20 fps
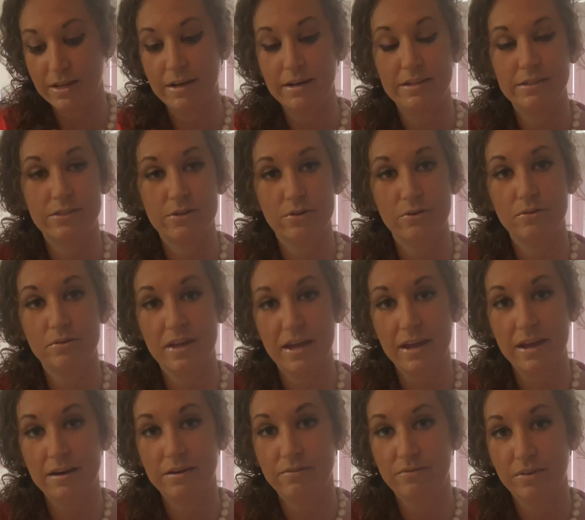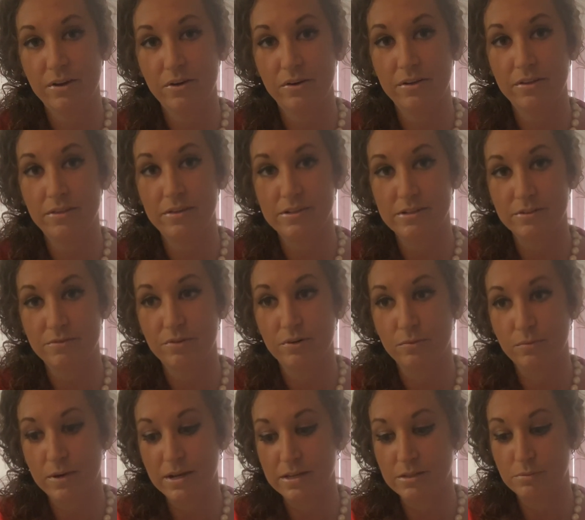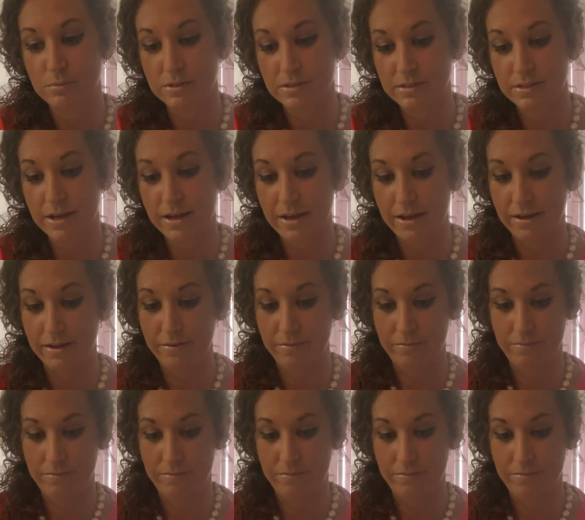and it's okay to vary the different ways we say